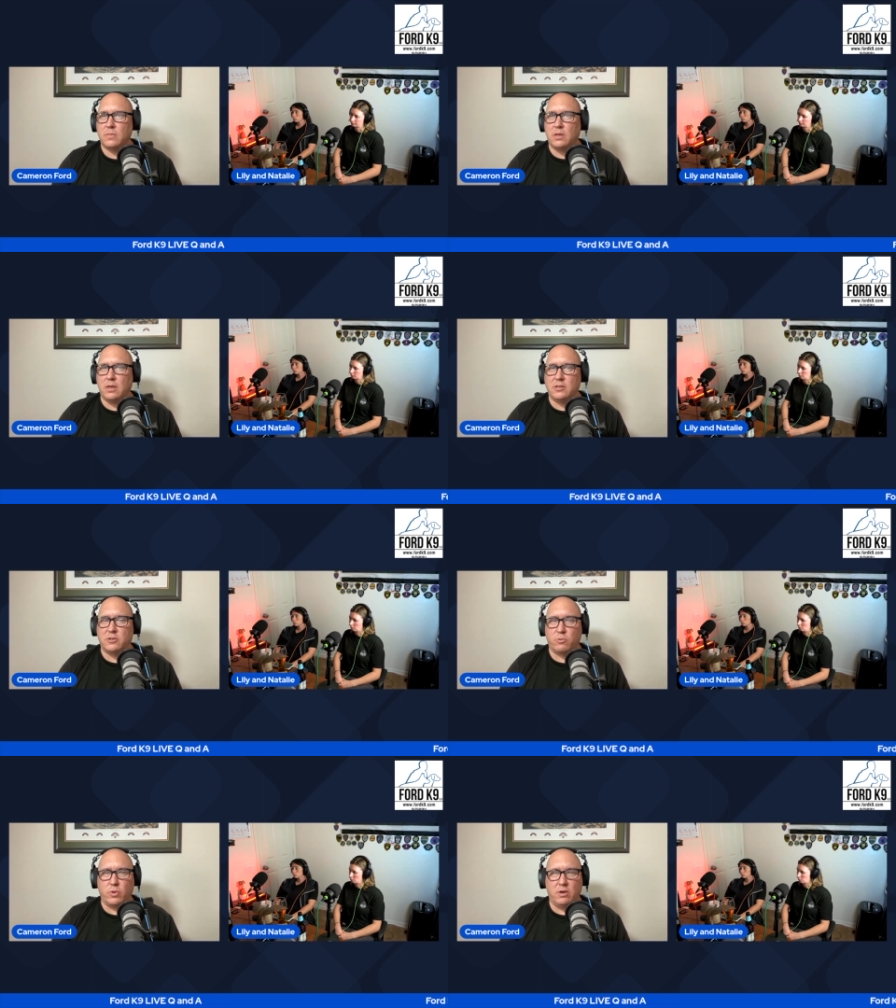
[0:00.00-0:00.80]
Is
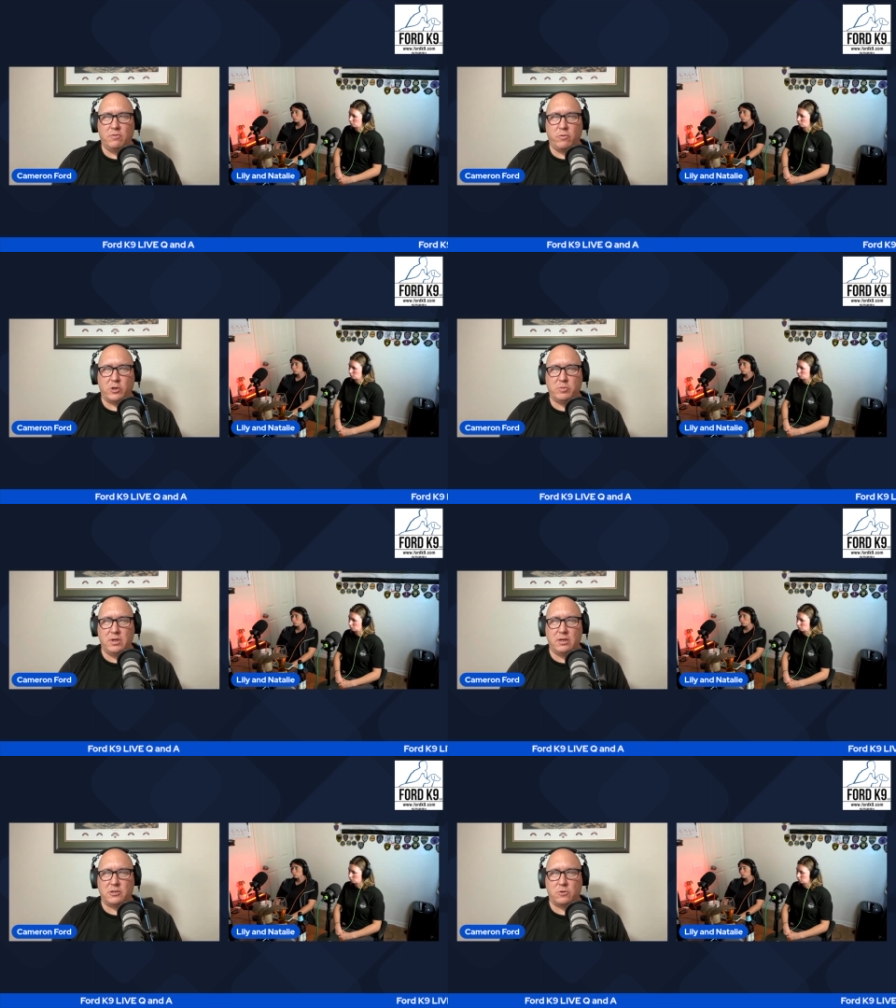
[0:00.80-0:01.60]
the reinforcement
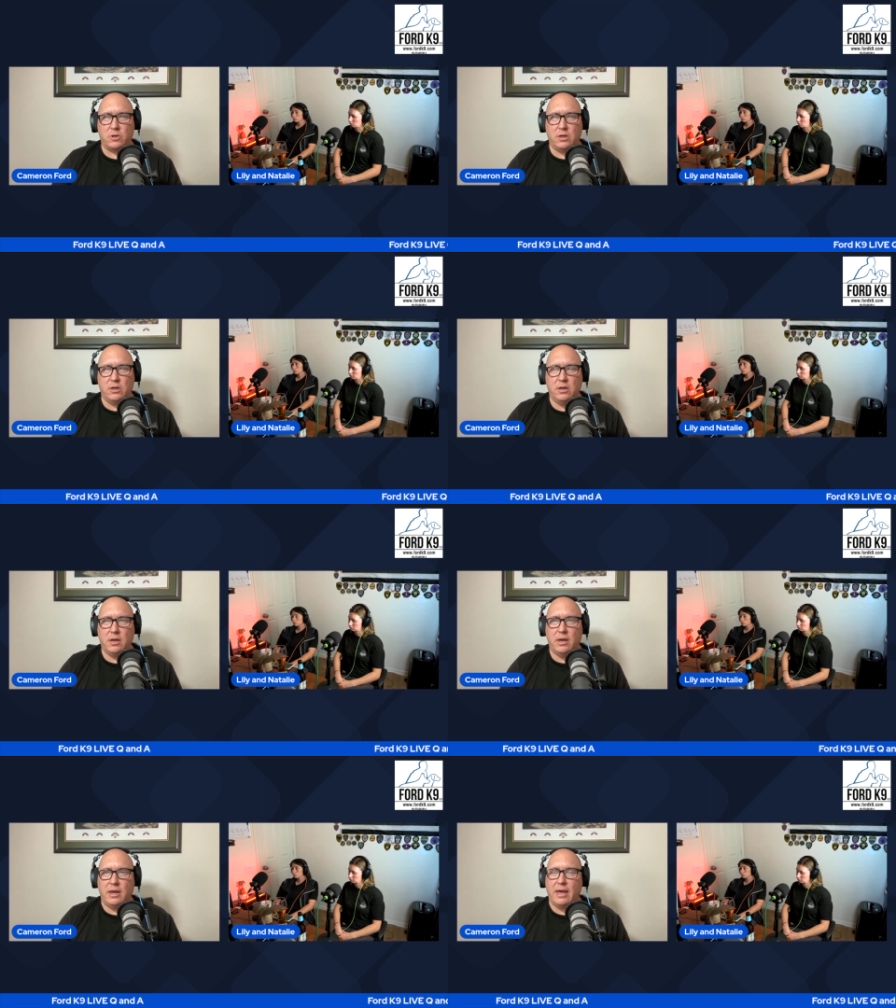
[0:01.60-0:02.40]
history
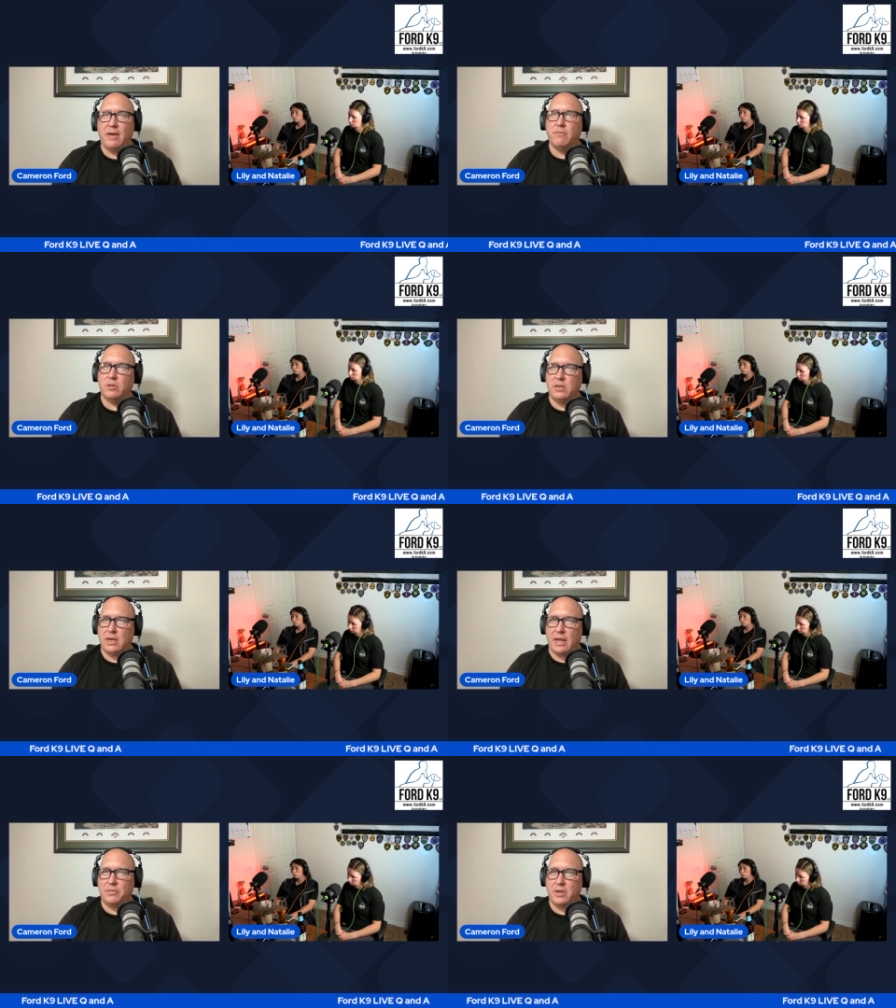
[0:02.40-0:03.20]

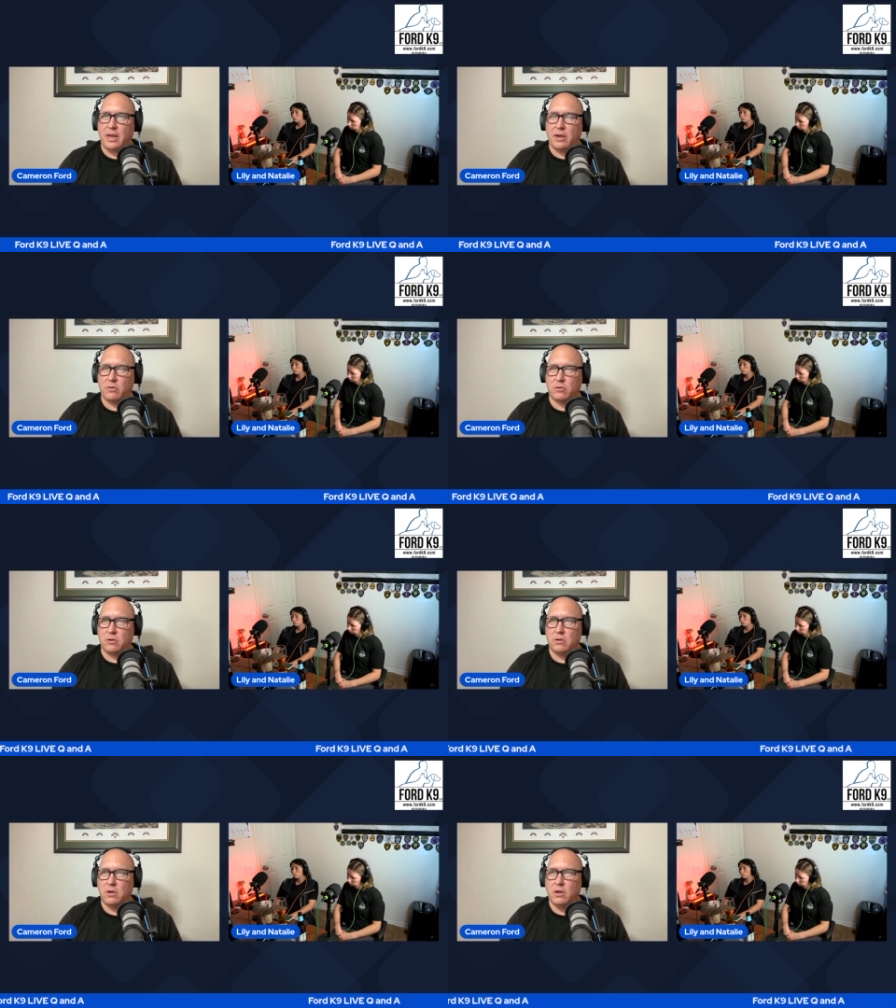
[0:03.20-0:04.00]
heavily at the
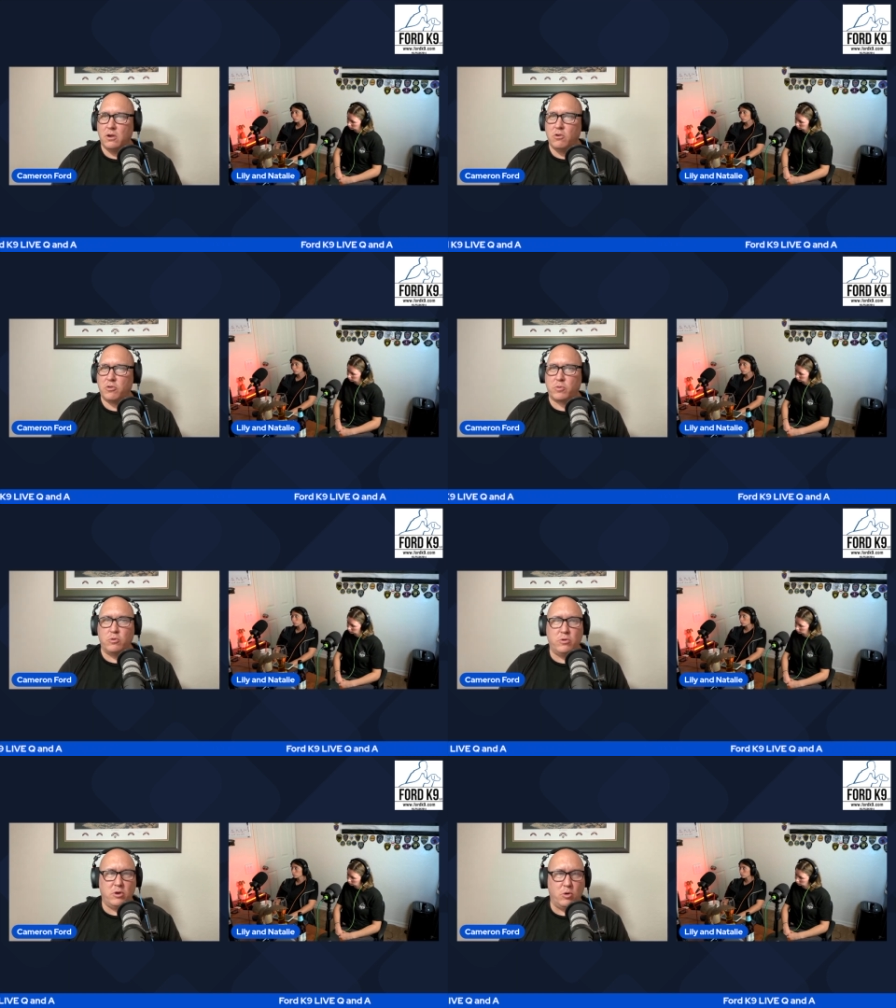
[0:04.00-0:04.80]
handler
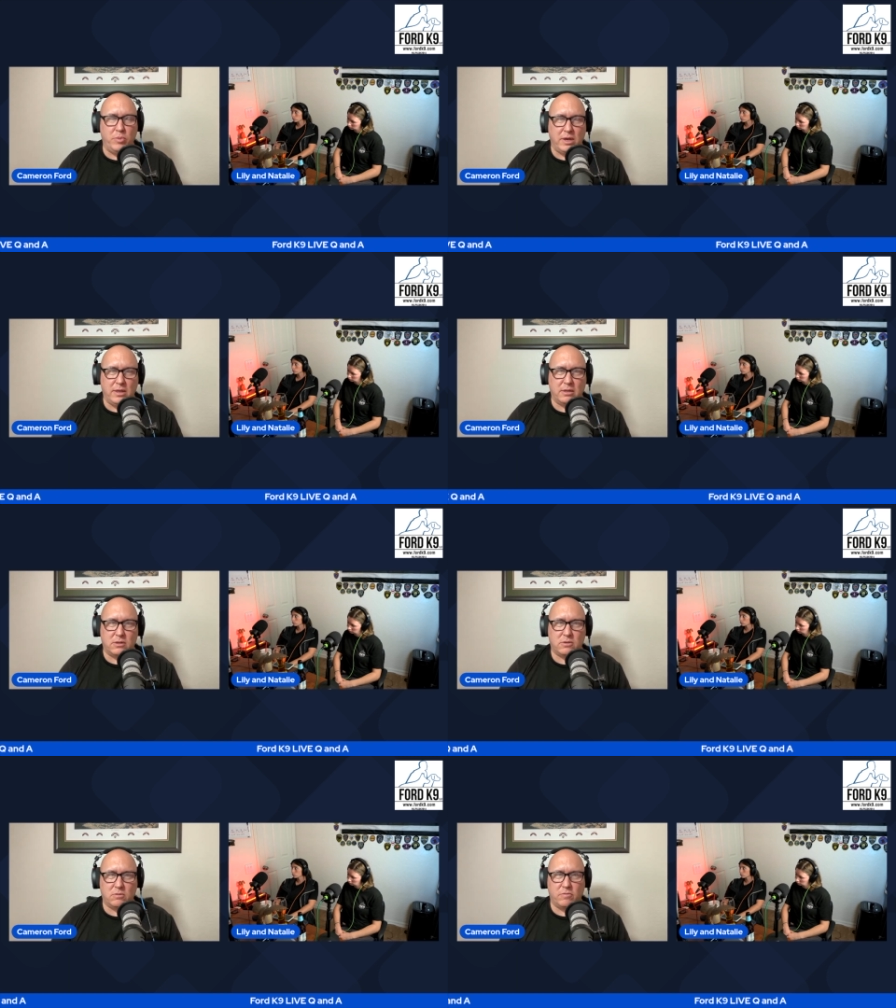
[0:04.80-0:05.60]
through the
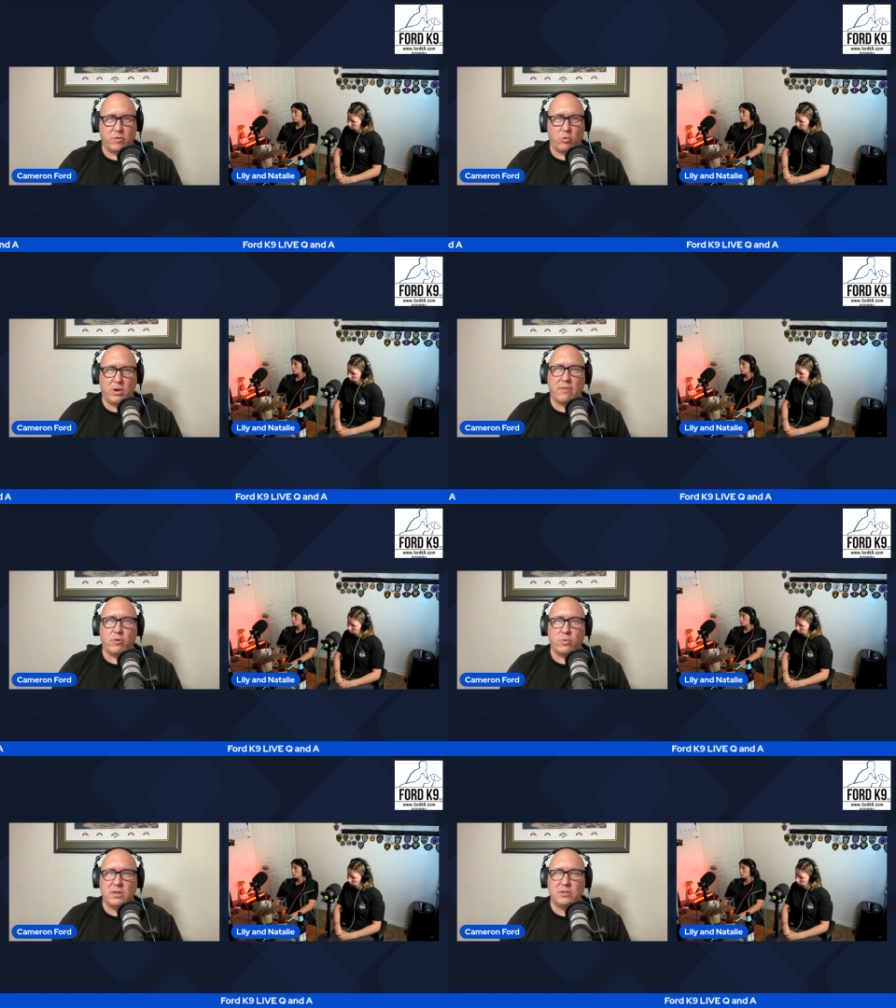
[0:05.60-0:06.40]
obedience for whatever
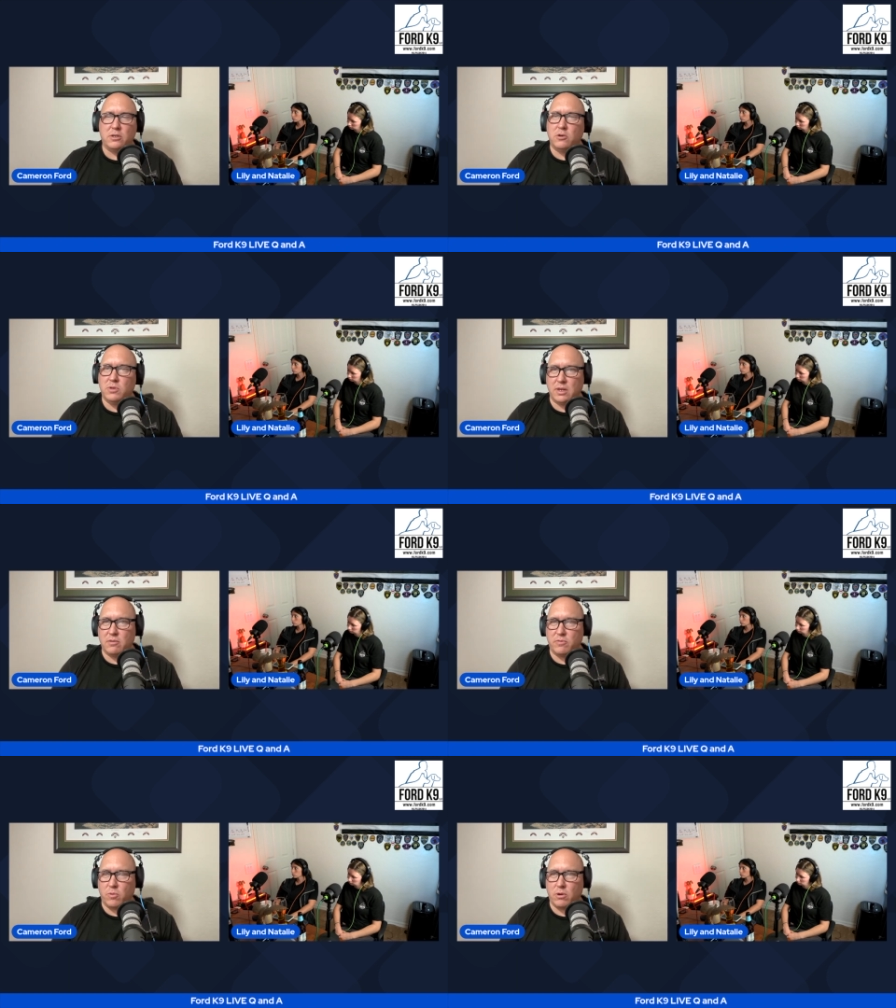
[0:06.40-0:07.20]
reason you did
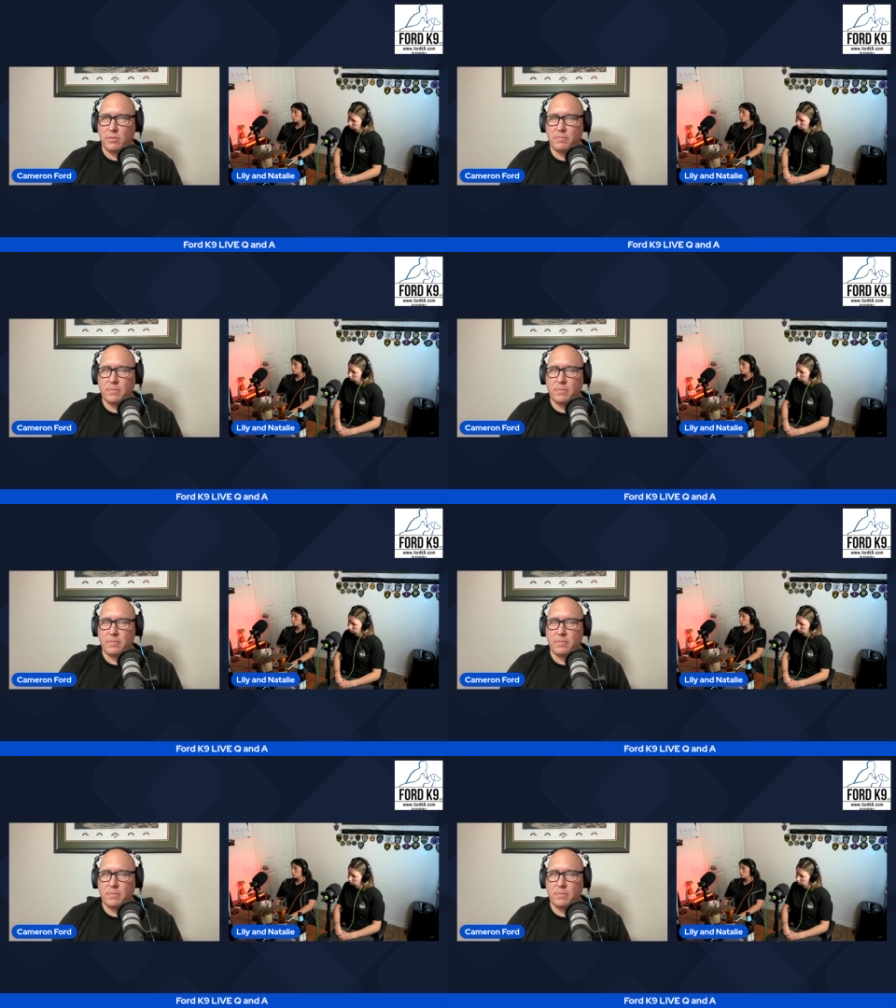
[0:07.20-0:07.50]
it for?